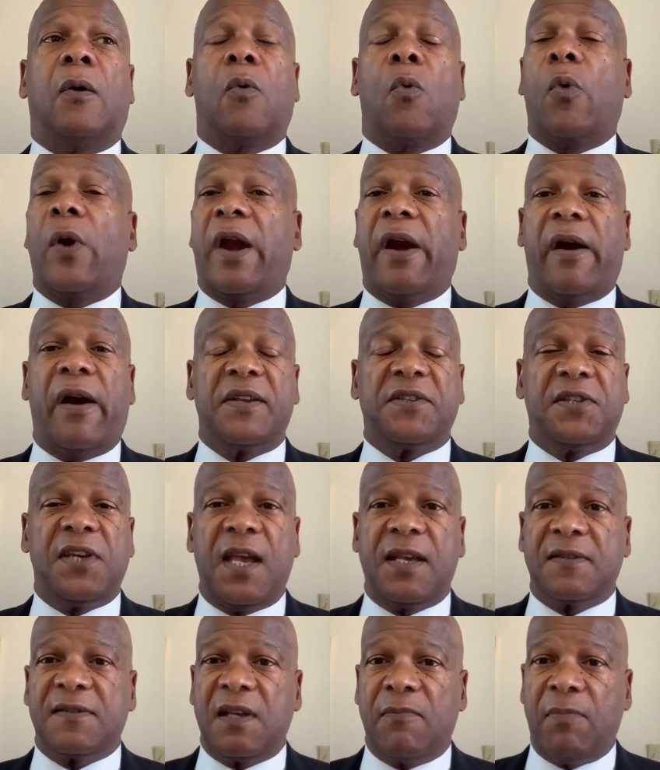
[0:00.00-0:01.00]
Where are
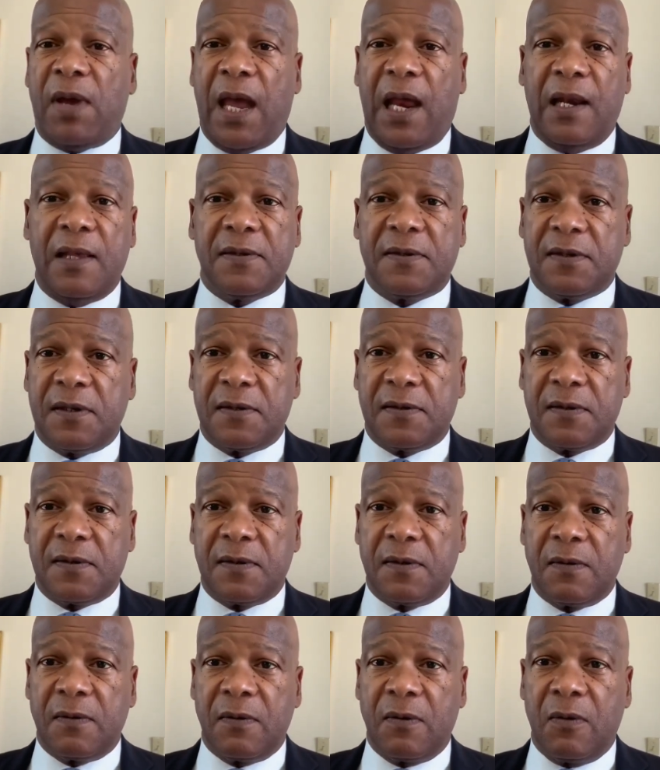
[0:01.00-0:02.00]
checks and balances?
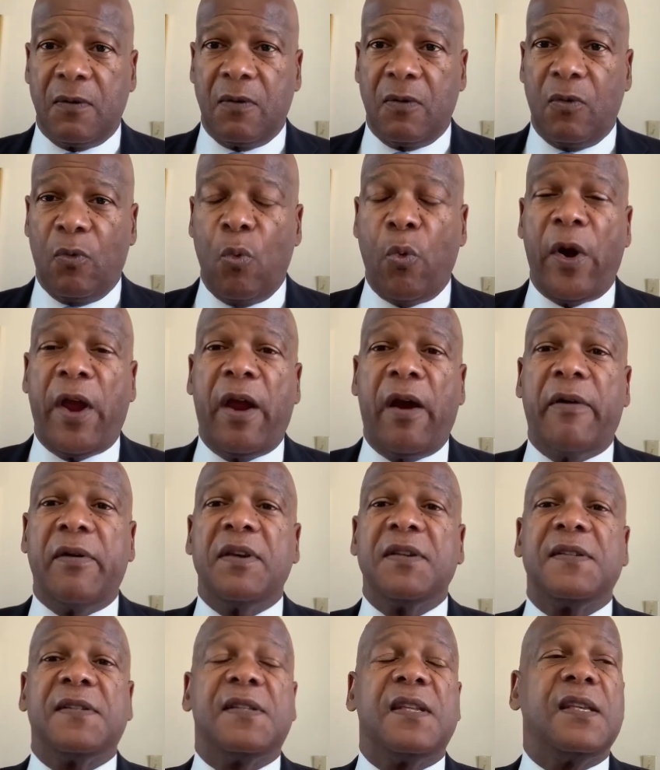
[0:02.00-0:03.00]
Where
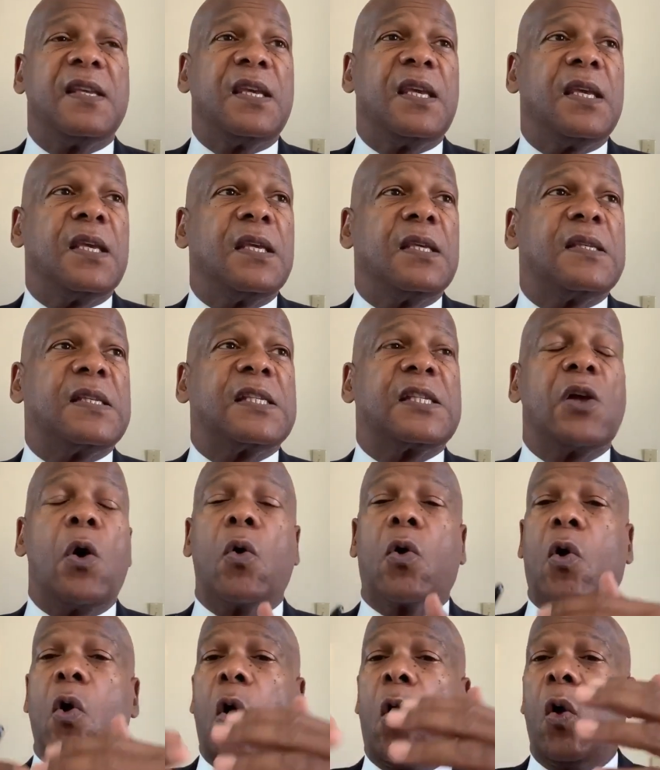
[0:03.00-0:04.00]
is the
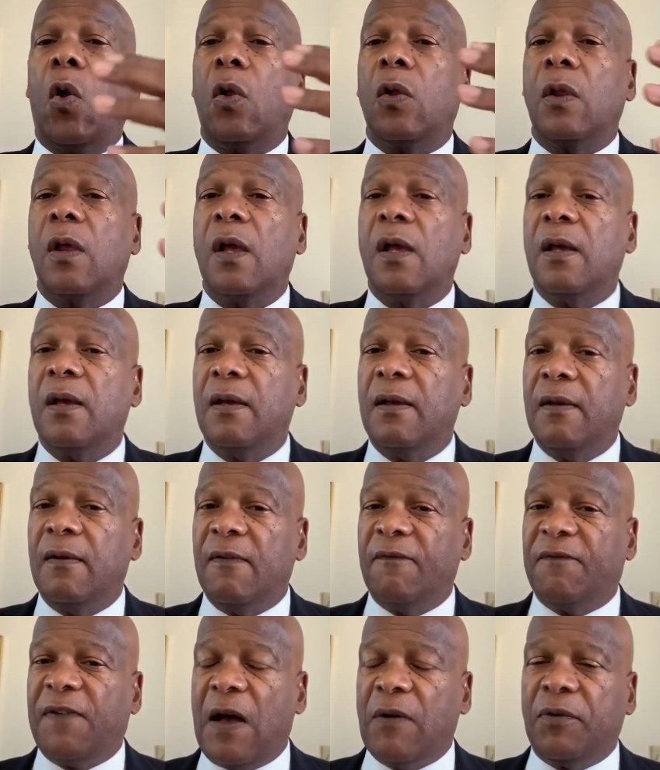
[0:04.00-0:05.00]
so-called
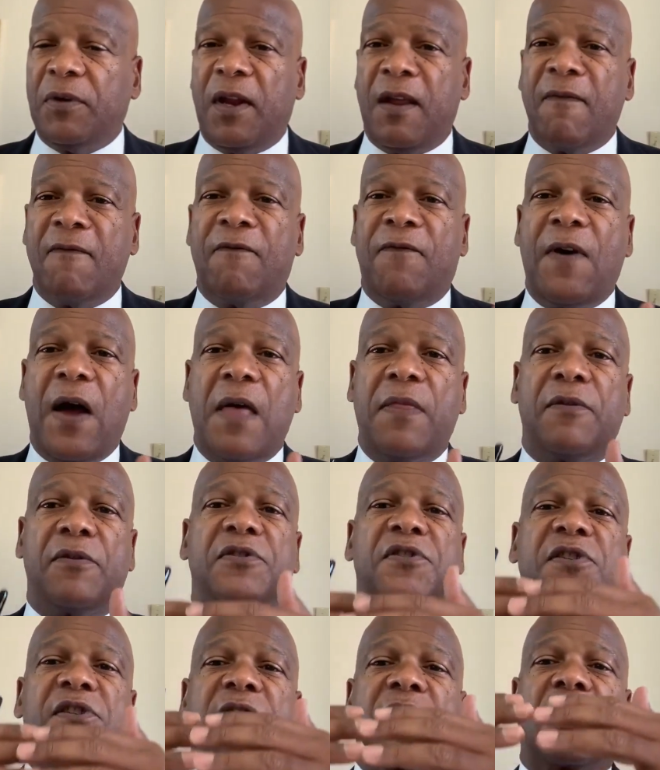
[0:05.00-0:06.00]
founding
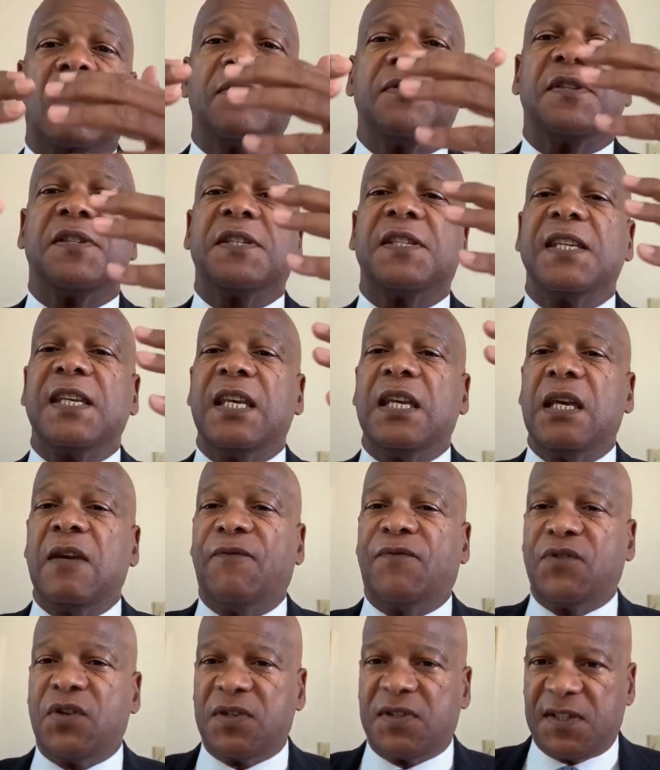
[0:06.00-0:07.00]
fathers
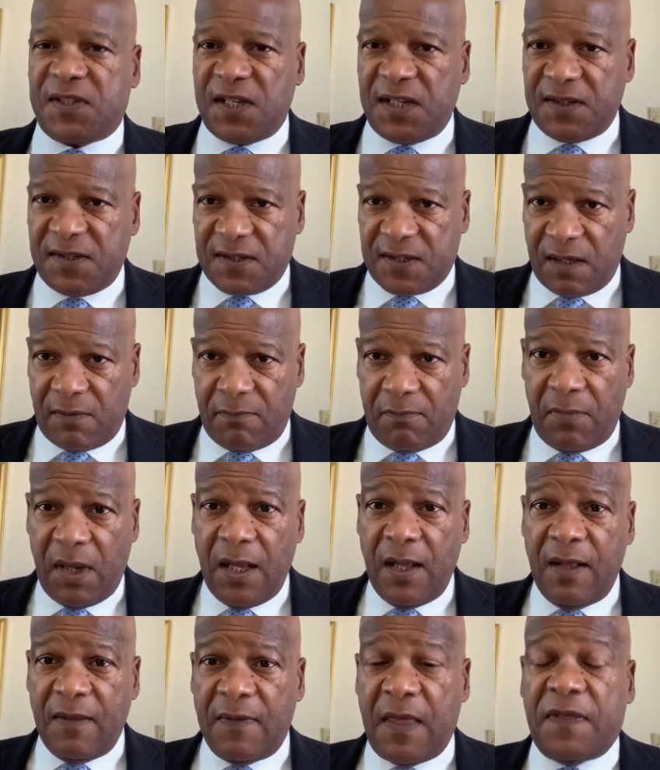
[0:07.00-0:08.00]
conceived system
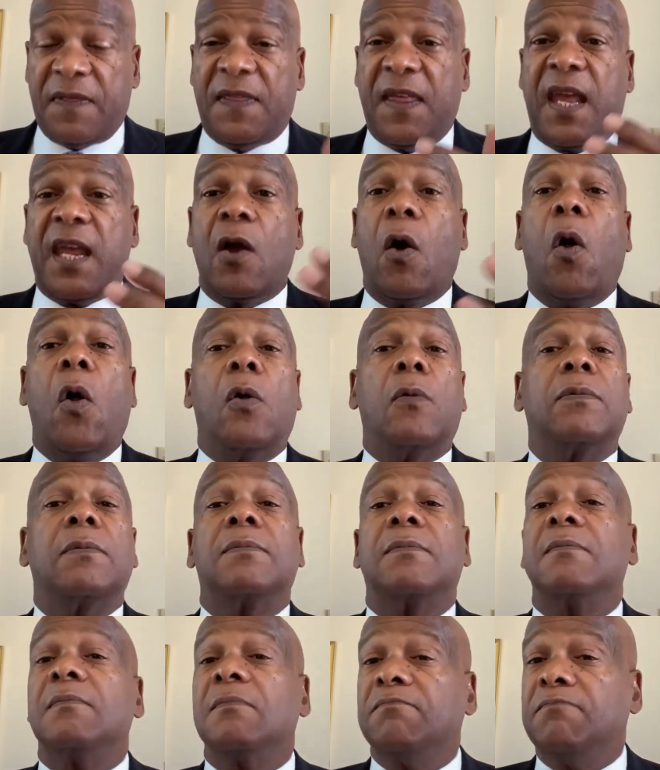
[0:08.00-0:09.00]
that they
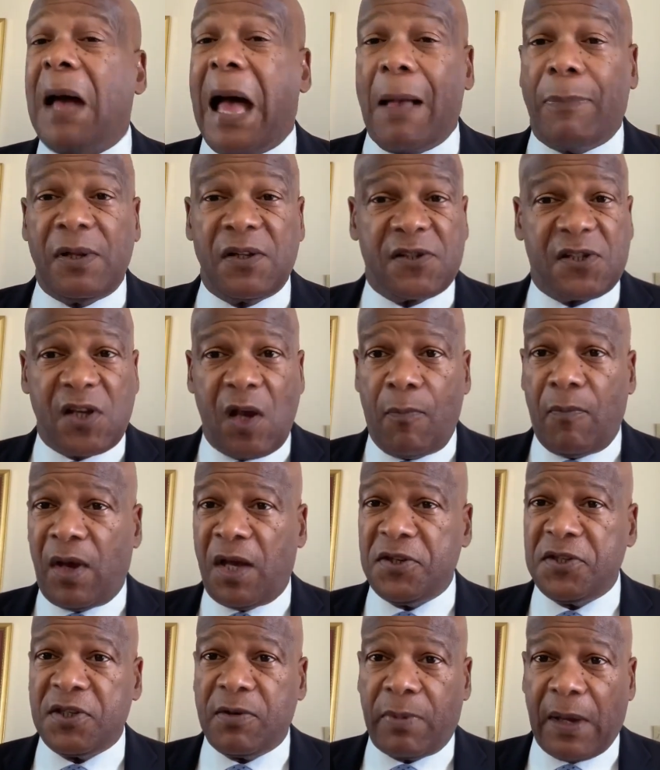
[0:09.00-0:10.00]
all babble so
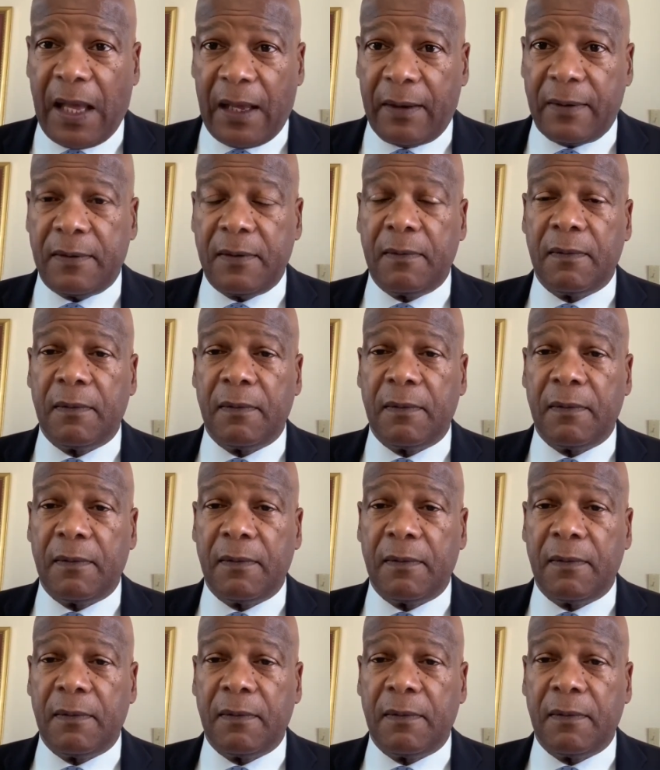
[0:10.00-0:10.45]
much about?